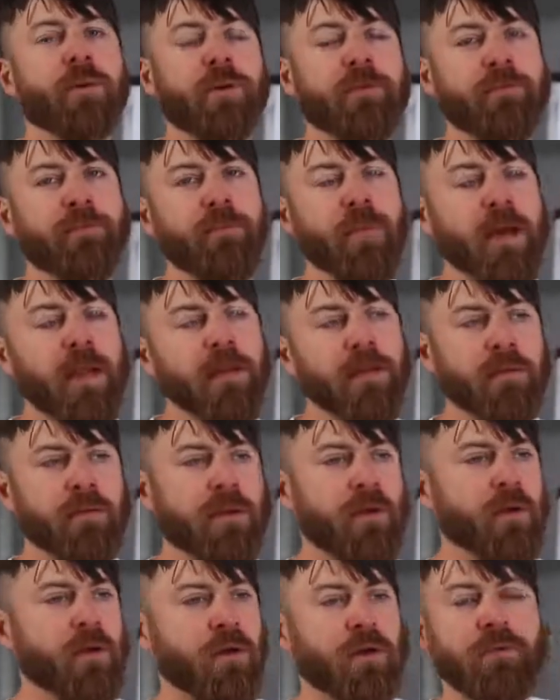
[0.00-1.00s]
or you've been,
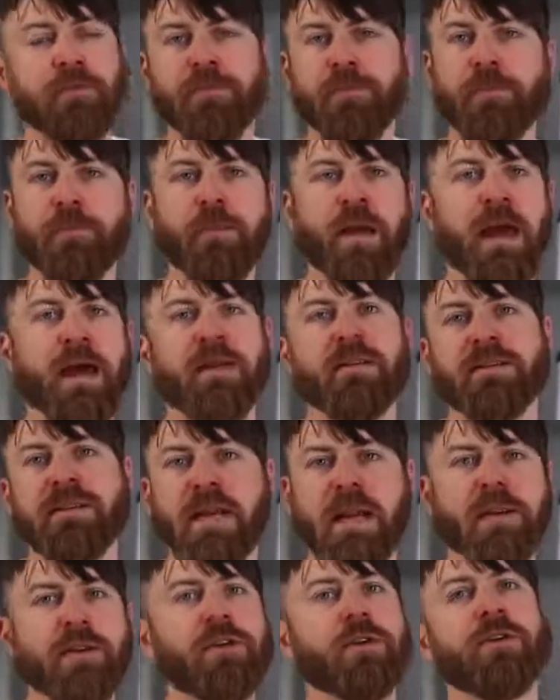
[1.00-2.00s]
you've had
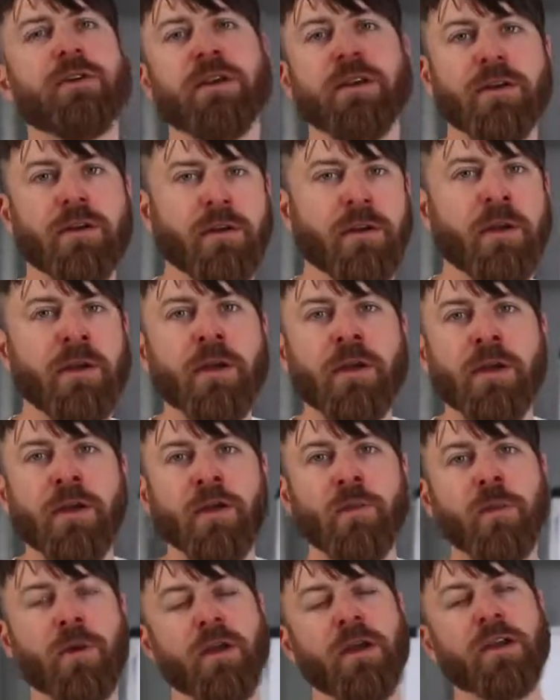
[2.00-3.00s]
tenure and you're
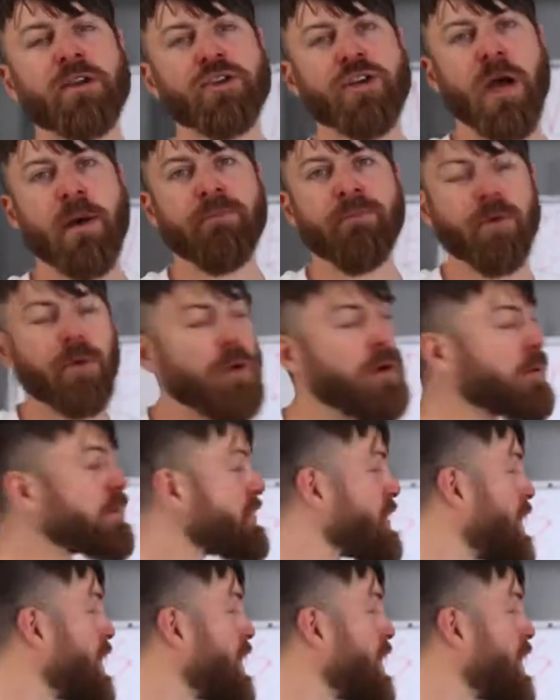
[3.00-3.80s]
working a job for a long